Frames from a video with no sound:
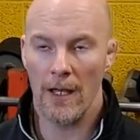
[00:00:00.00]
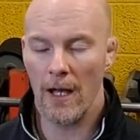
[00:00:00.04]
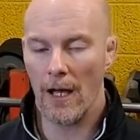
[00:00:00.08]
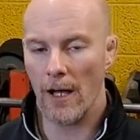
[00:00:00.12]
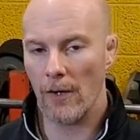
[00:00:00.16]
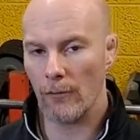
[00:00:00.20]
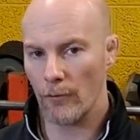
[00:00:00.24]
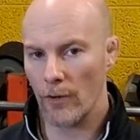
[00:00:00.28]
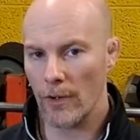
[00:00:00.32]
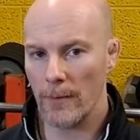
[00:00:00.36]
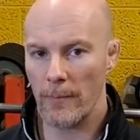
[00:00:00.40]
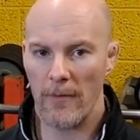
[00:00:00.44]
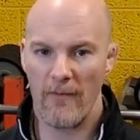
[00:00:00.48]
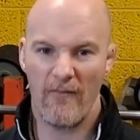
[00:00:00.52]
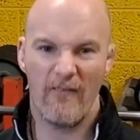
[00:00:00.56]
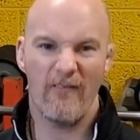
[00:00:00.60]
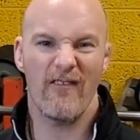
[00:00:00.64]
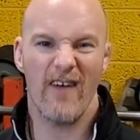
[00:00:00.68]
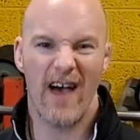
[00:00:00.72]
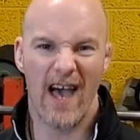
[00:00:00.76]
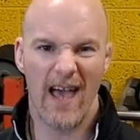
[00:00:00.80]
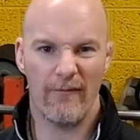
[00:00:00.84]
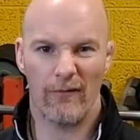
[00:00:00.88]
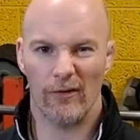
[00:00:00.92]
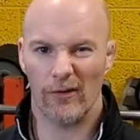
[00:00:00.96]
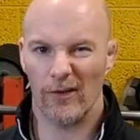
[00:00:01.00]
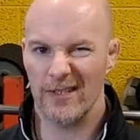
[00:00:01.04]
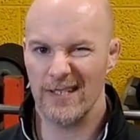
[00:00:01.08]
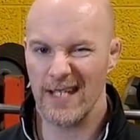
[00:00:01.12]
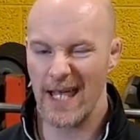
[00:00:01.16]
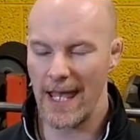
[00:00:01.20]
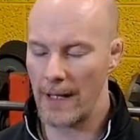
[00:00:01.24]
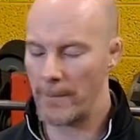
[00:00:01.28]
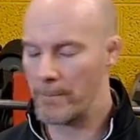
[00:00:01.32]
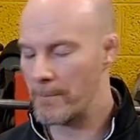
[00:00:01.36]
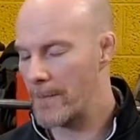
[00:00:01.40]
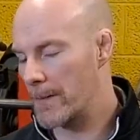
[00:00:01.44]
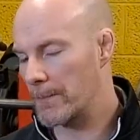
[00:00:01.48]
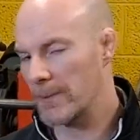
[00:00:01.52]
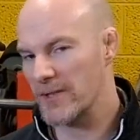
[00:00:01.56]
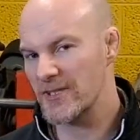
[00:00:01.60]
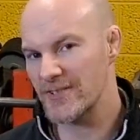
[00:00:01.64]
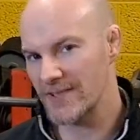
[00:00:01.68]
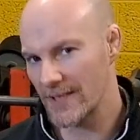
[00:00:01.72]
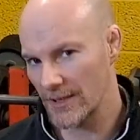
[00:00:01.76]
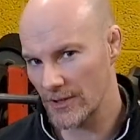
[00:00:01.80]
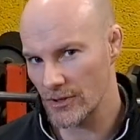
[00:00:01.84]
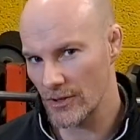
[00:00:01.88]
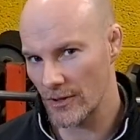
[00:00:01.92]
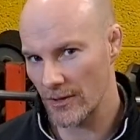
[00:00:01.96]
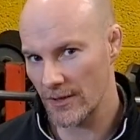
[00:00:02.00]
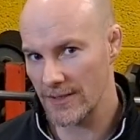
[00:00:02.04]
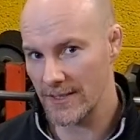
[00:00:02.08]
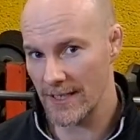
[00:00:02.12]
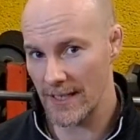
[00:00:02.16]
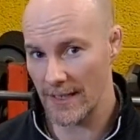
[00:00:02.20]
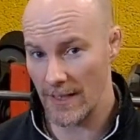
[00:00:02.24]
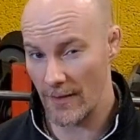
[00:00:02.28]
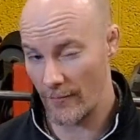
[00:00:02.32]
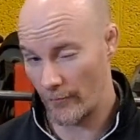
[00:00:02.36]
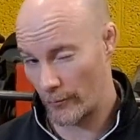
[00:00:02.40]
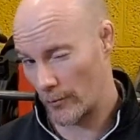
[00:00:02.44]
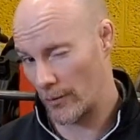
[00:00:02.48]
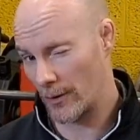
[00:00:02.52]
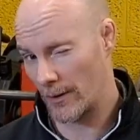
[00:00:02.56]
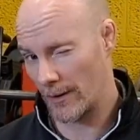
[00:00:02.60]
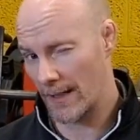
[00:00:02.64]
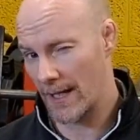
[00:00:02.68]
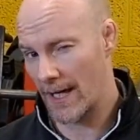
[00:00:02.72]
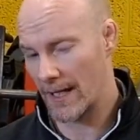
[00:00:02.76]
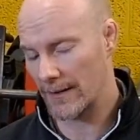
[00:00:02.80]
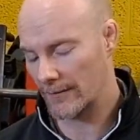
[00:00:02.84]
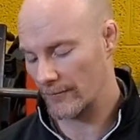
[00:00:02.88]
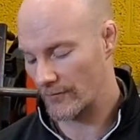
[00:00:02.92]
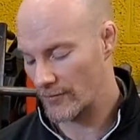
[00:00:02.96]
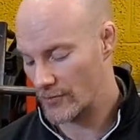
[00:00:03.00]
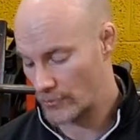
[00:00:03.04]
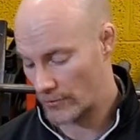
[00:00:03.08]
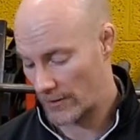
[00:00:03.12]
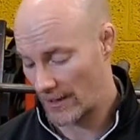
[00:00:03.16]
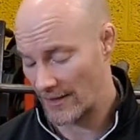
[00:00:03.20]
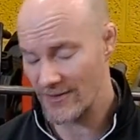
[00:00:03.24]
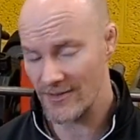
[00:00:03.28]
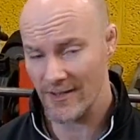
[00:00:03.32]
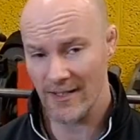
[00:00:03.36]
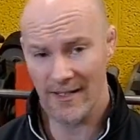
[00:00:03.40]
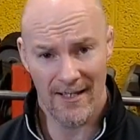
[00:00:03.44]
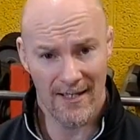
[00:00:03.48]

around about 5 out of 10, maybe 6 out of 10 if we're doing an active stretch.